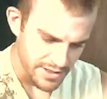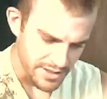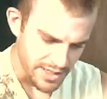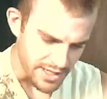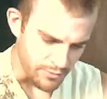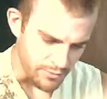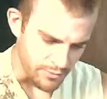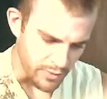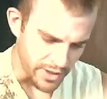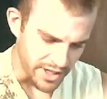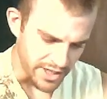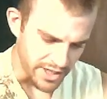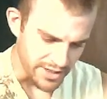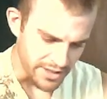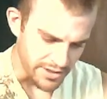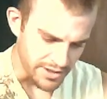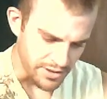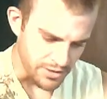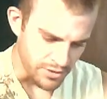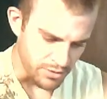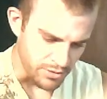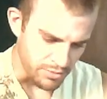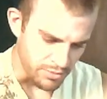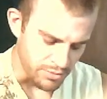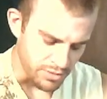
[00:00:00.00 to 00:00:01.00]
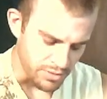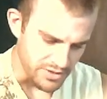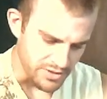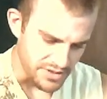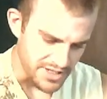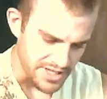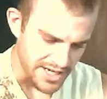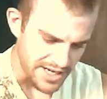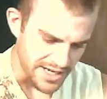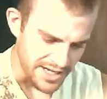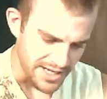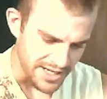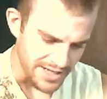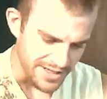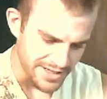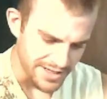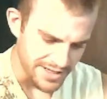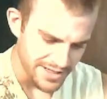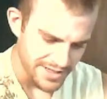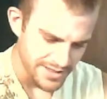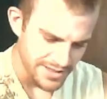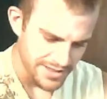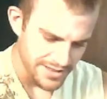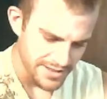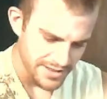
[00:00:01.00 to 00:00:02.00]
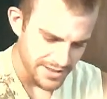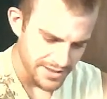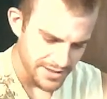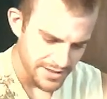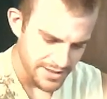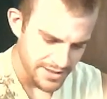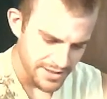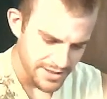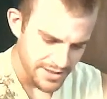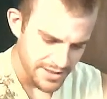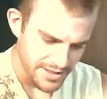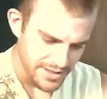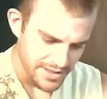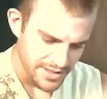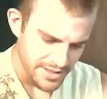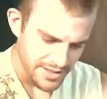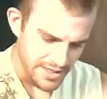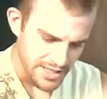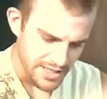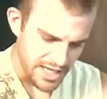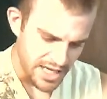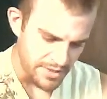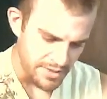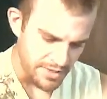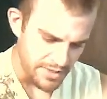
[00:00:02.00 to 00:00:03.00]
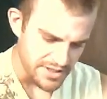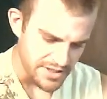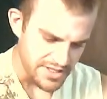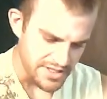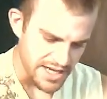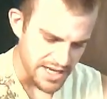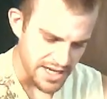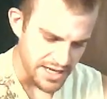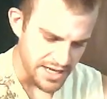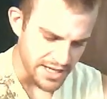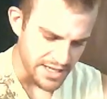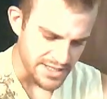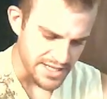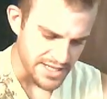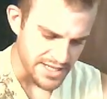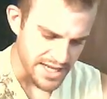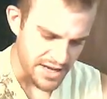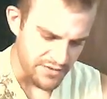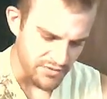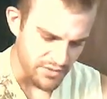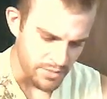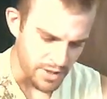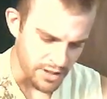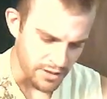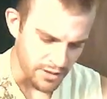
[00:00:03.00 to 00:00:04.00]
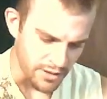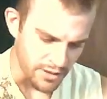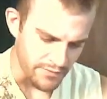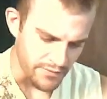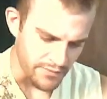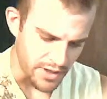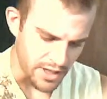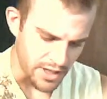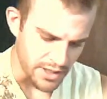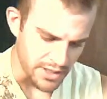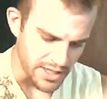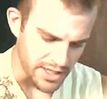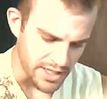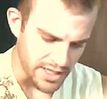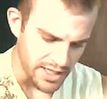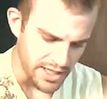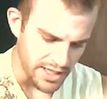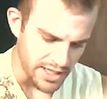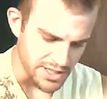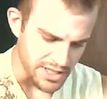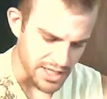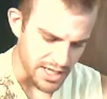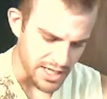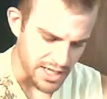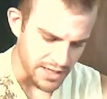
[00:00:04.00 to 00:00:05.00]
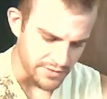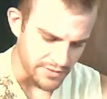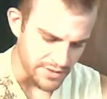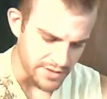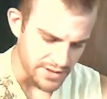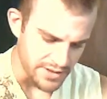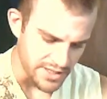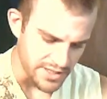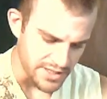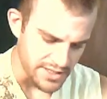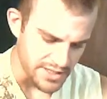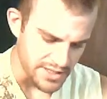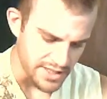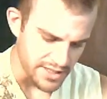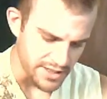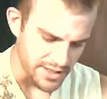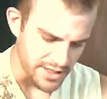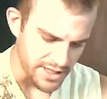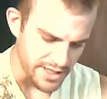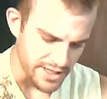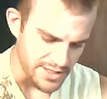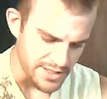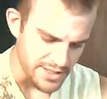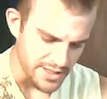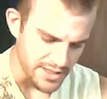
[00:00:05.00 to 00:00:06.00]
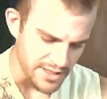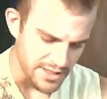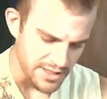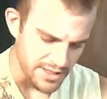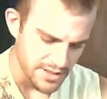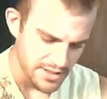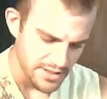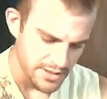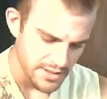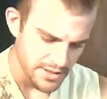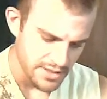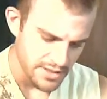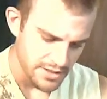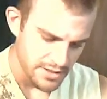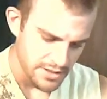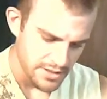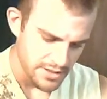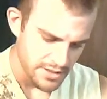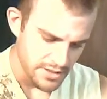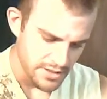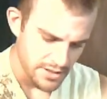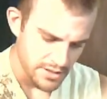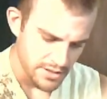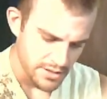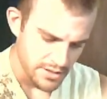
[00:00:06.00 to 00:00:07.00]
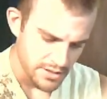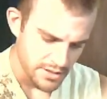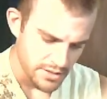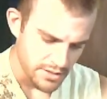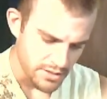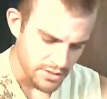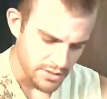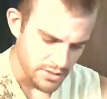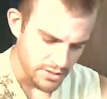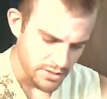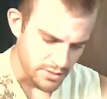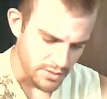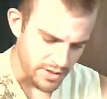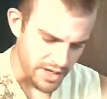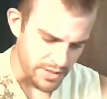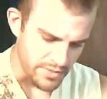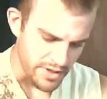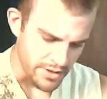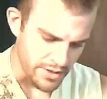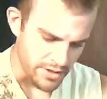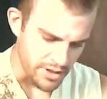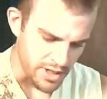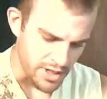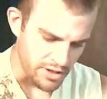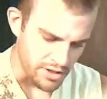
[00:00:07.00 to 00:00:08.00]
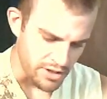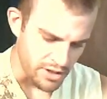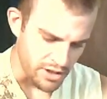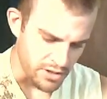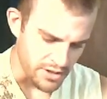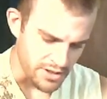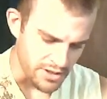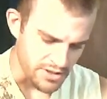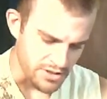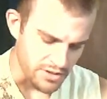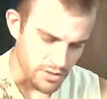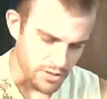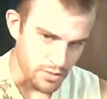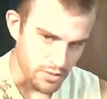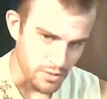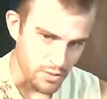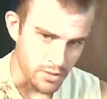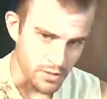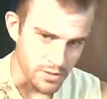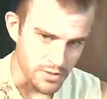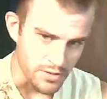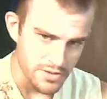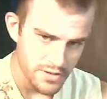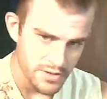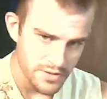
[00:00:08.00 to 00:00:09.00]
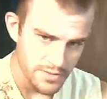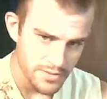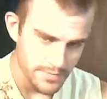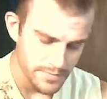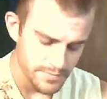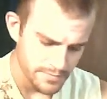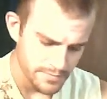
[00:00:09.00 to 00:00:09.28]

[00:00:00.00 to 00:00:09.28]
and winked at the cold blue sky. "How about standing us half a bottle of vodka each, Ivan?" he said lazily. Grandmother unharnessed her horse.